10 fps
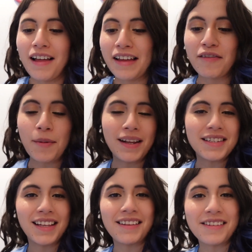If you made it to
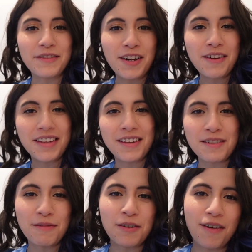the end of this video, thank you
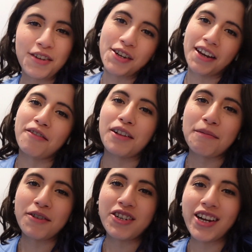so much for watching. I really
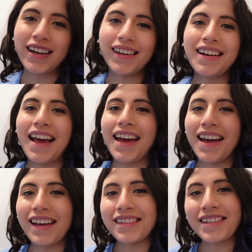appreciate it
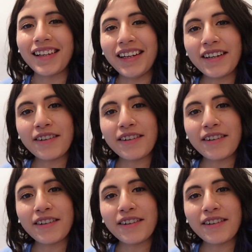and see you later.